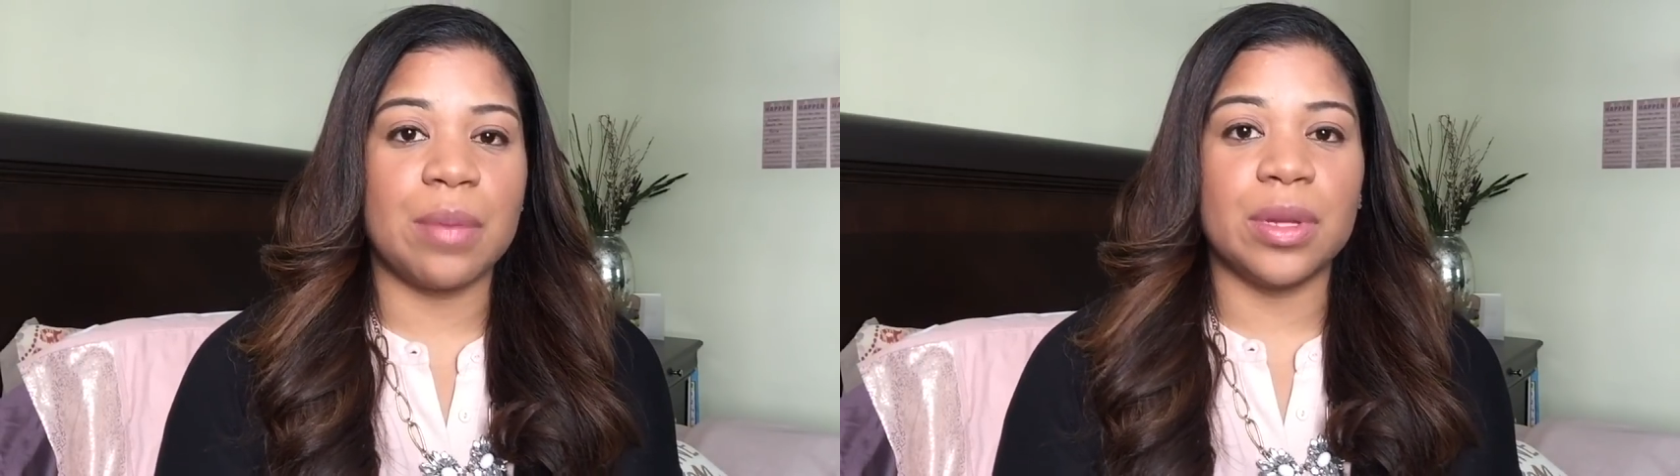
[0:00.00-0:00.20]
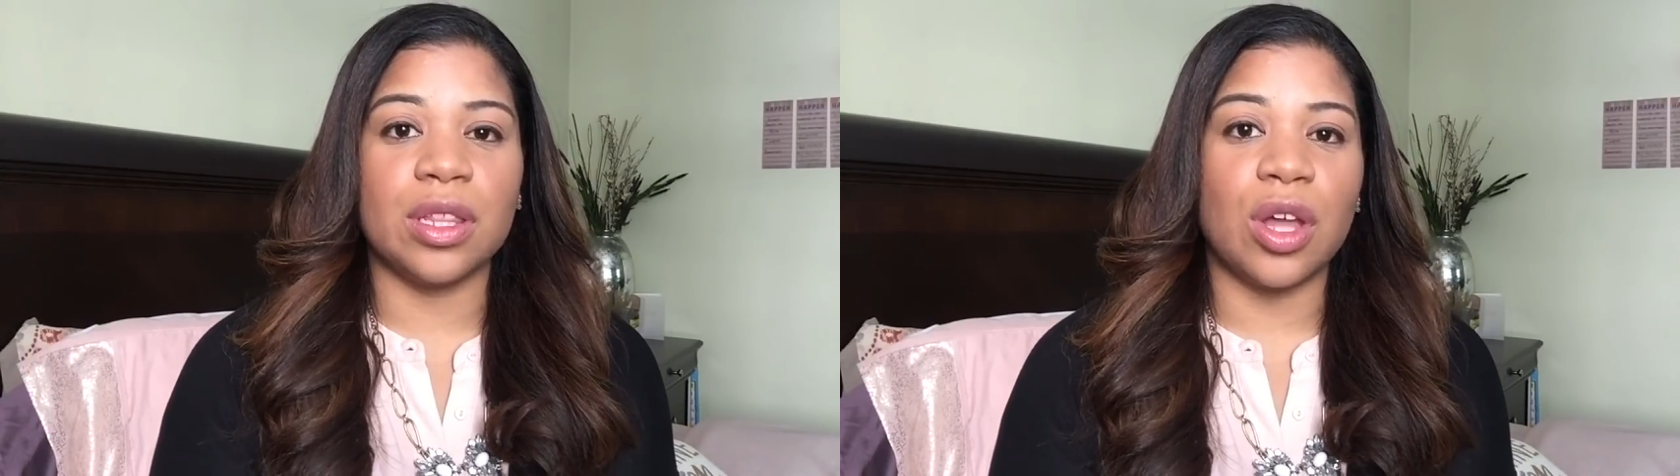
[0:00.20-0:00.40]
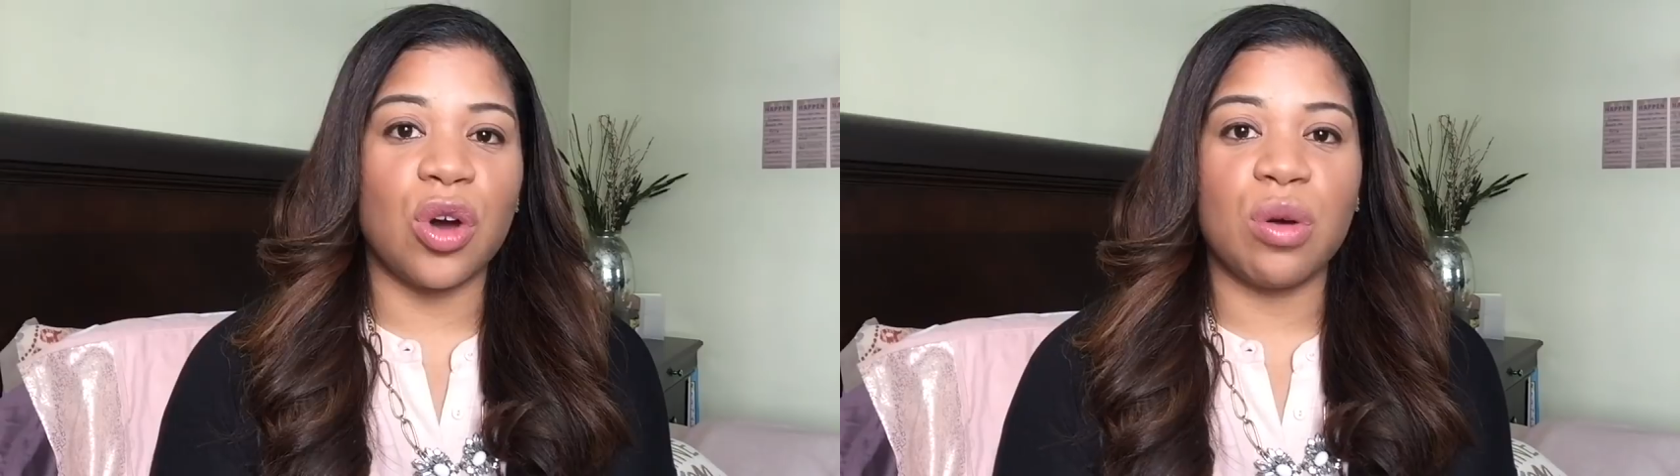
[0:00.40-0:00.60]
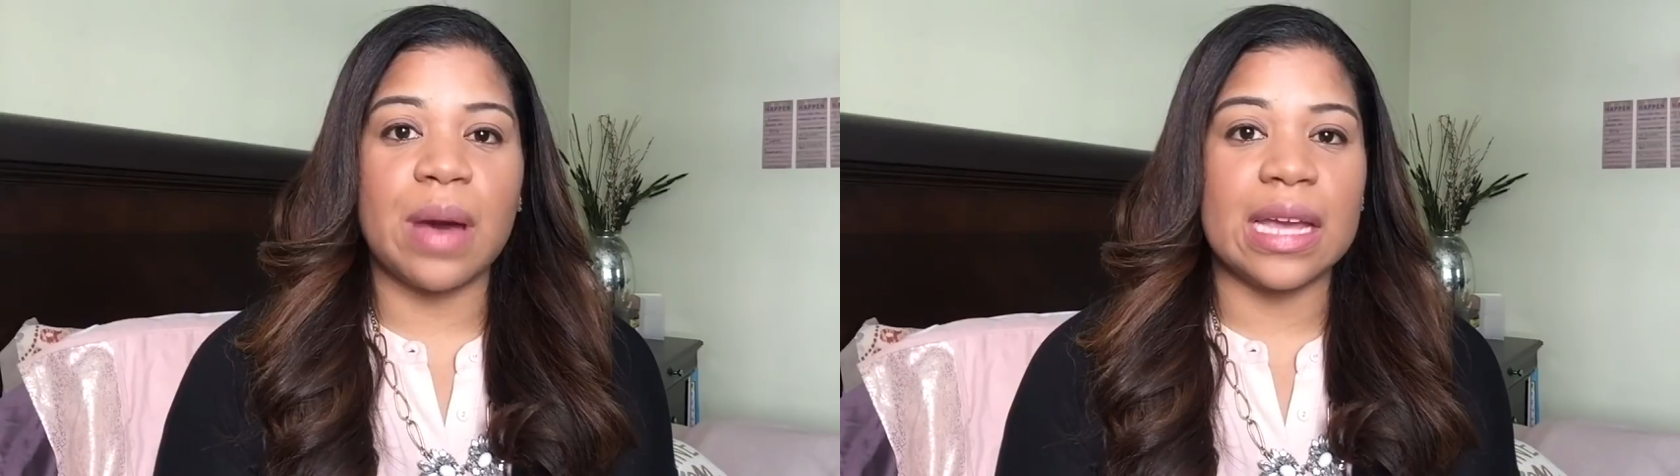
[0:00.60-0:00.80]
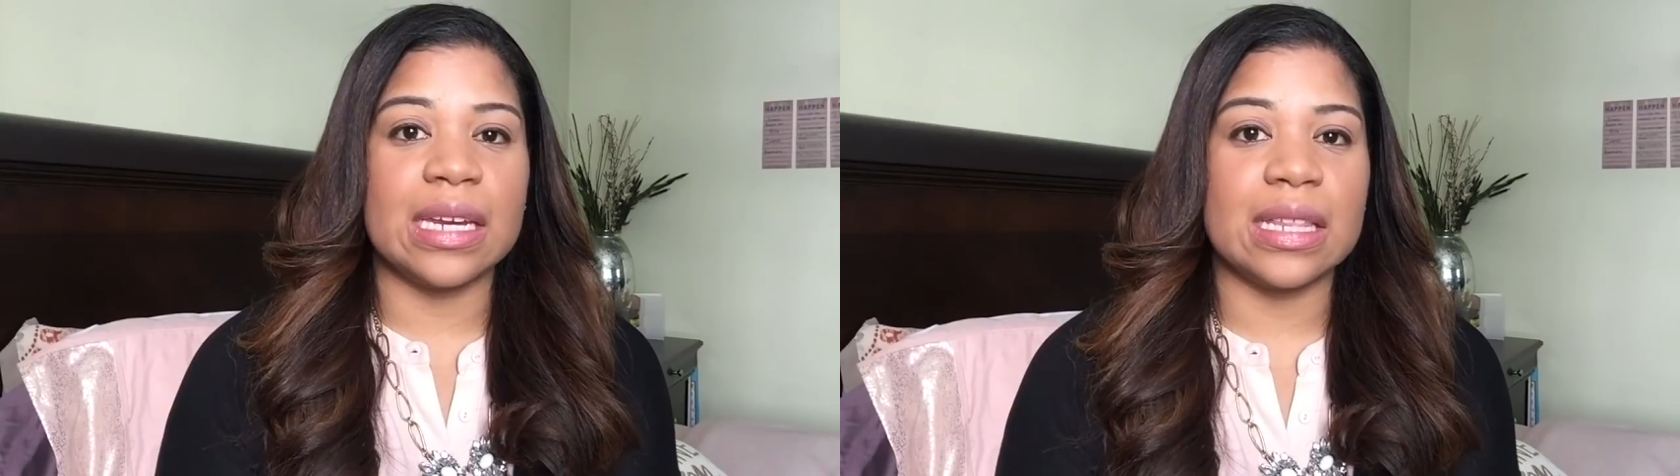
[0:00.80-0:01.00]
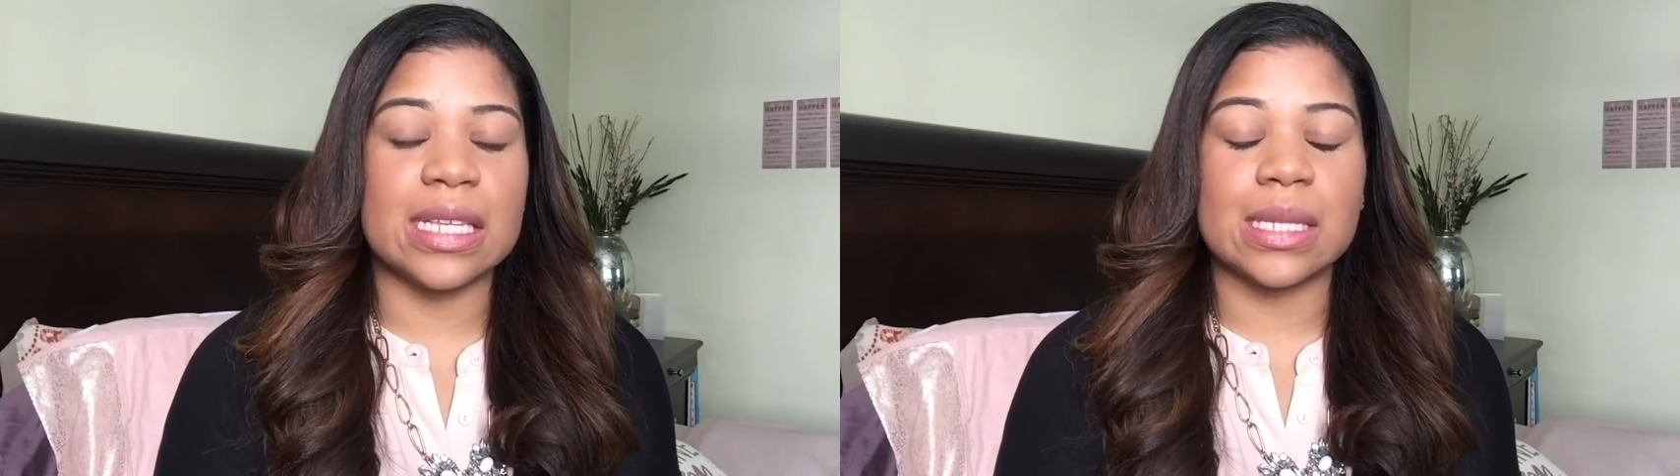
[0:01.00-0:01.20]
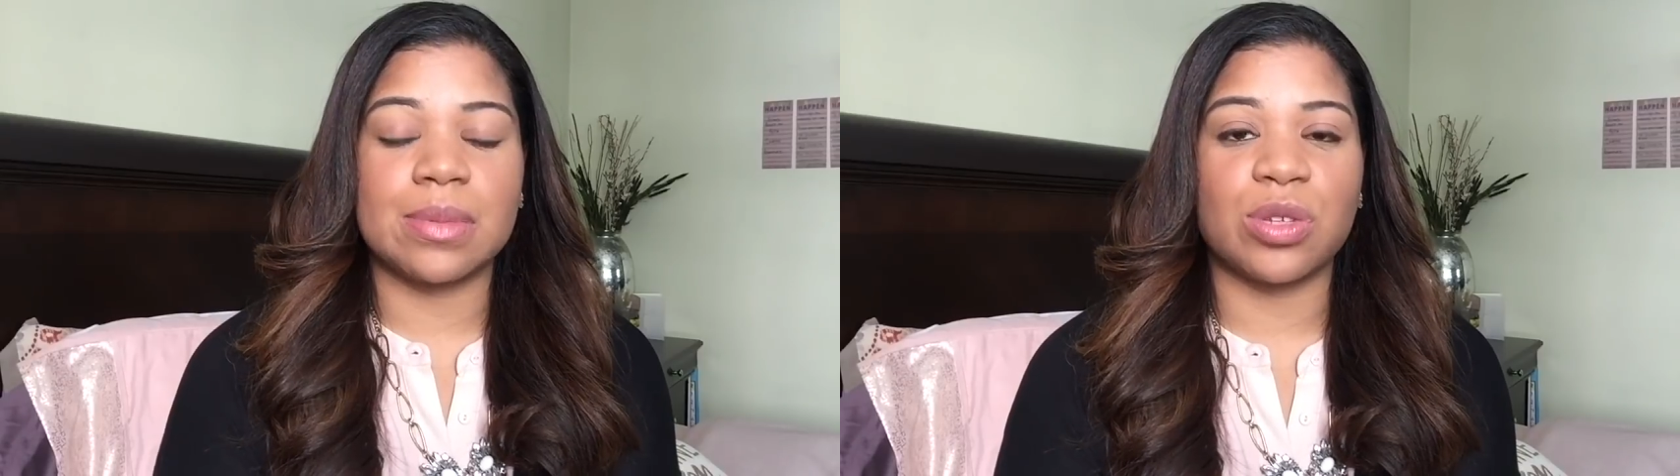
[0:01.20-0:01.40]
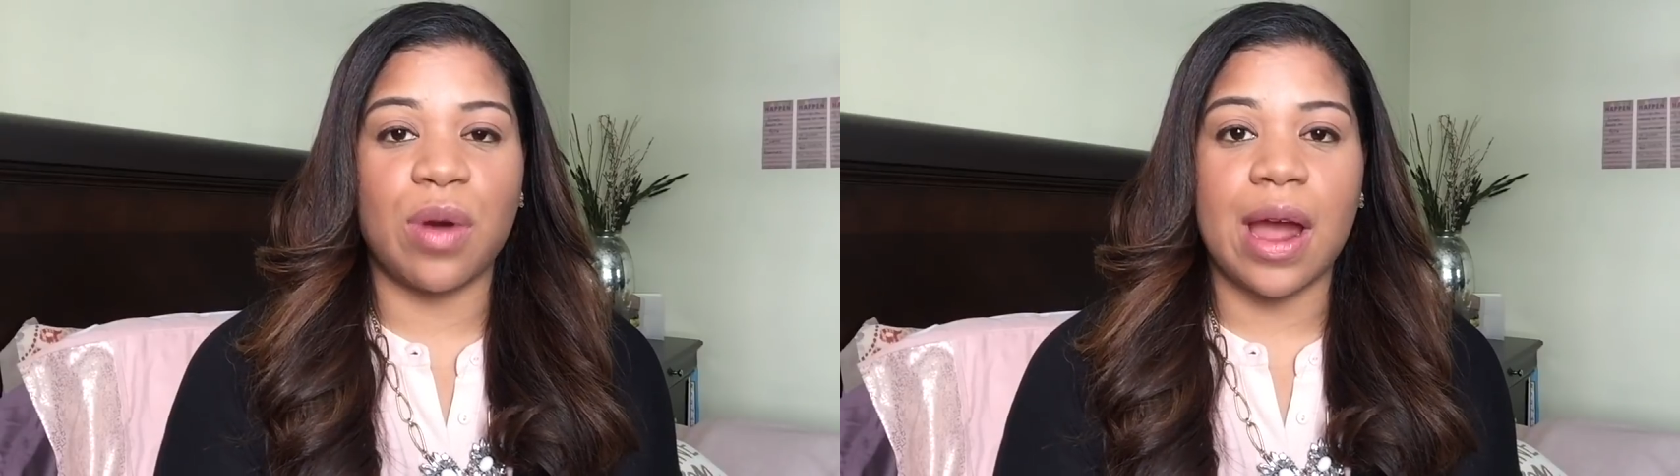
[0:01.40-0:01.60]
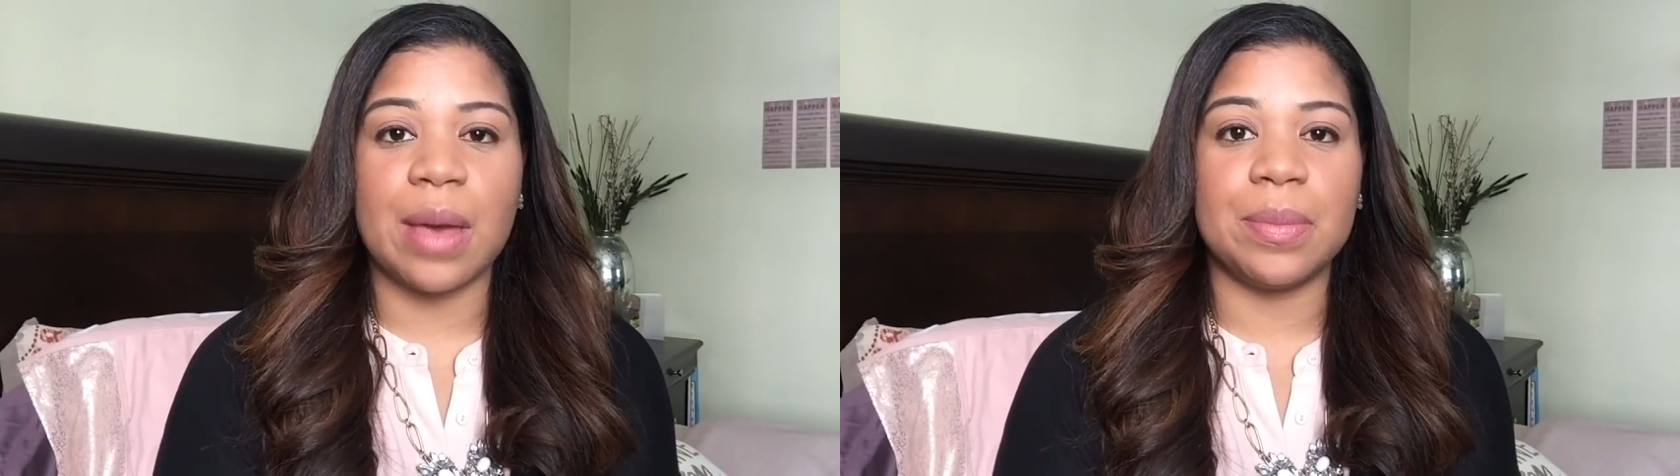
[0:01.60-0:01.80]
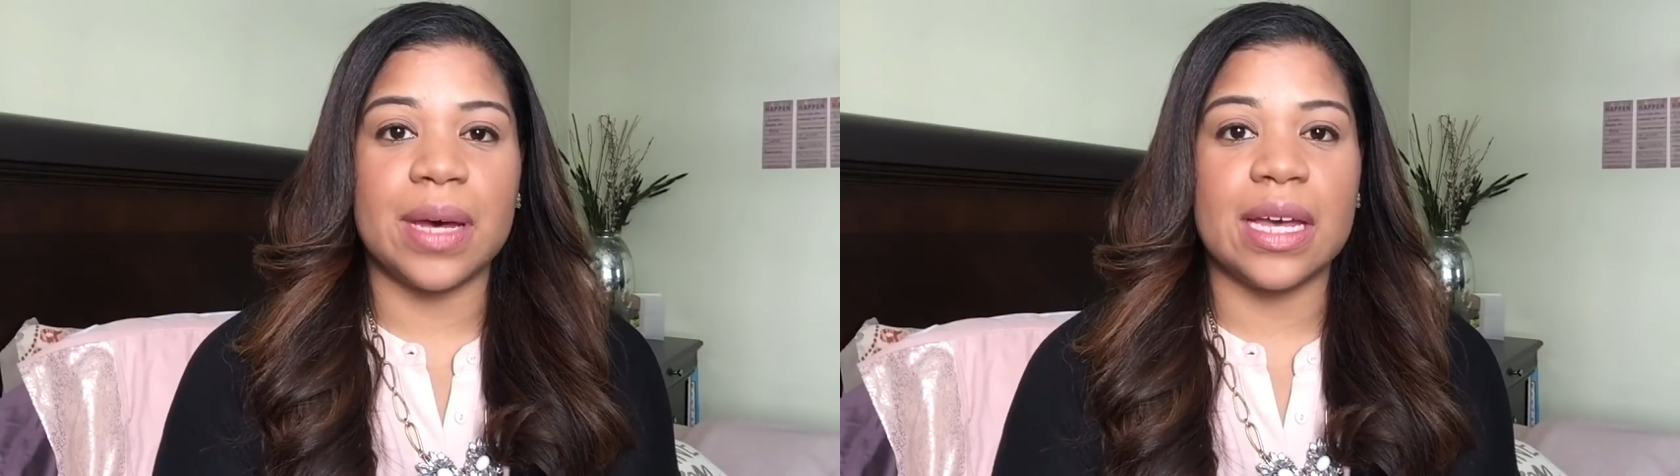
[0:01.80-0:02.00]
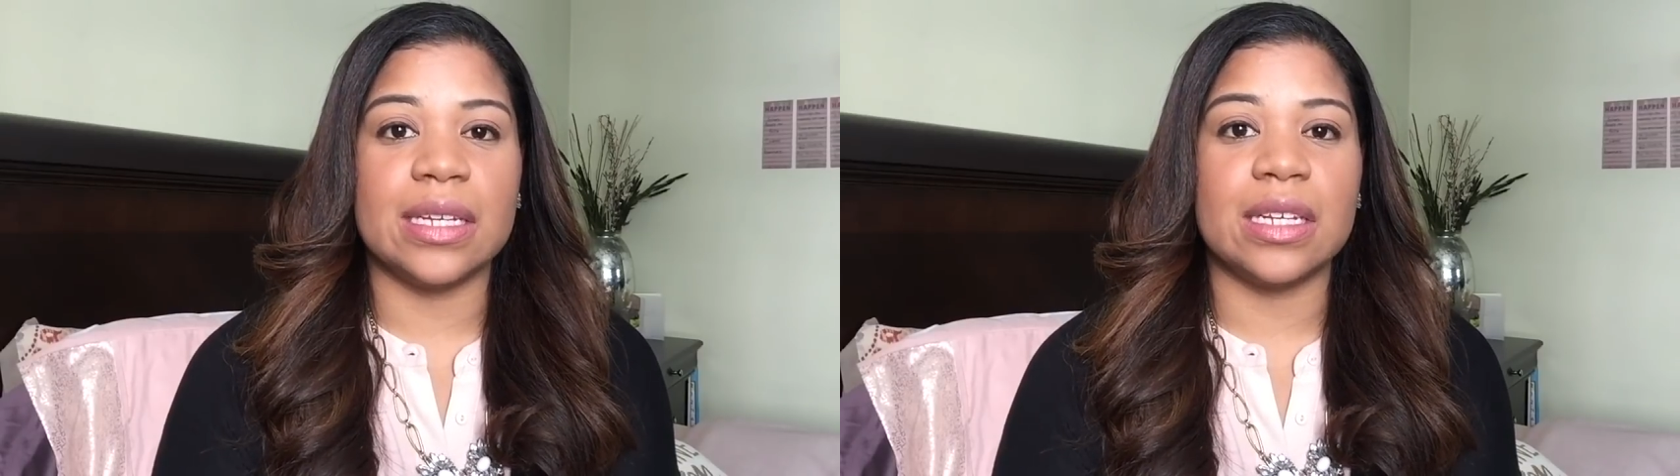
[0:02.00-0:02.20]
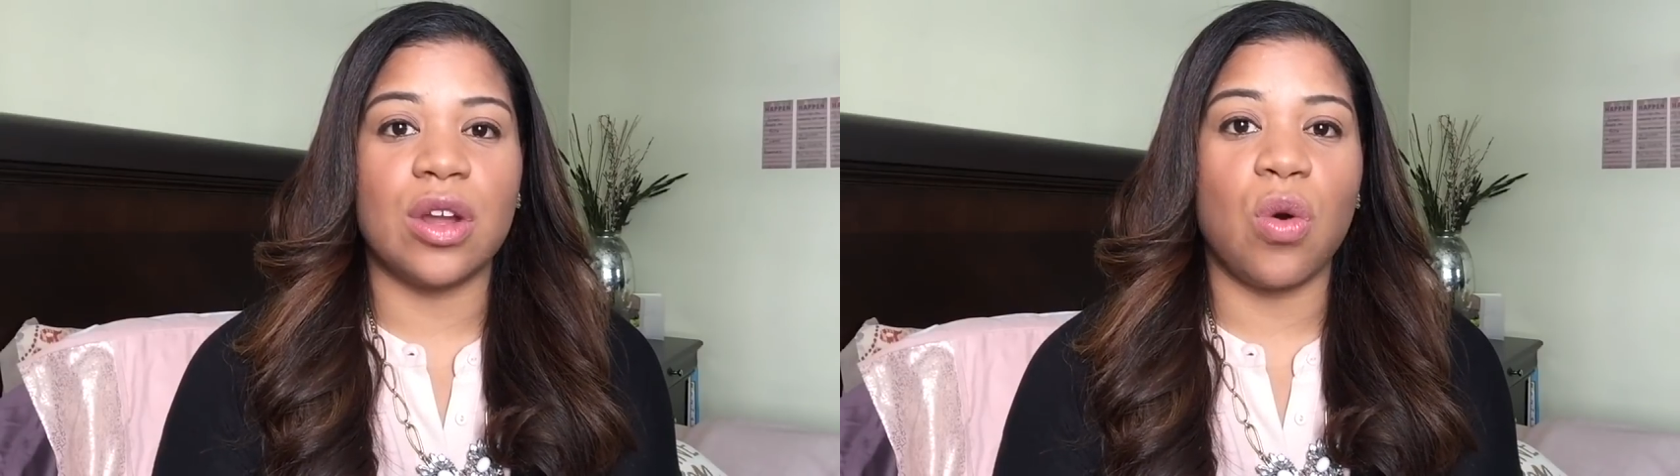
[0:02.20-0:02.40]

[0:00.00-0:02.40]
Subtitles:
below by hitting the subscribe button,